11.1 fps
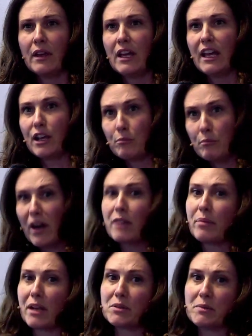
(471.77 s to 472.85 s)
it might be
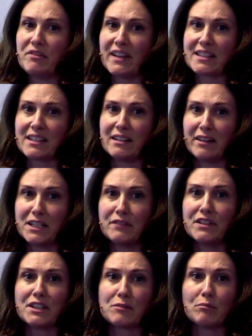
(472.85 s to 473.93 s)
able to be fixed tonight if it
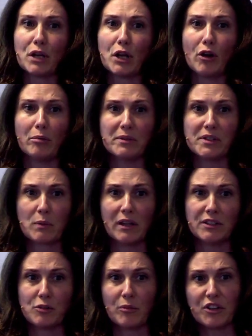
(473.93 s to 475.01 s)
doesn't blow up and swell
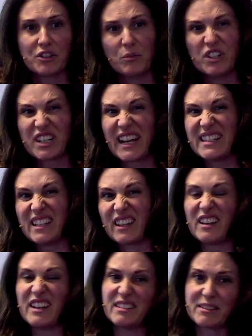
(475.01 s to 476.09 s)
too much, in which case it get,
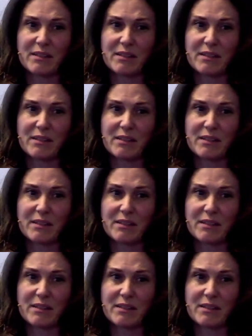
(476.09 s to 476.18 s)
it,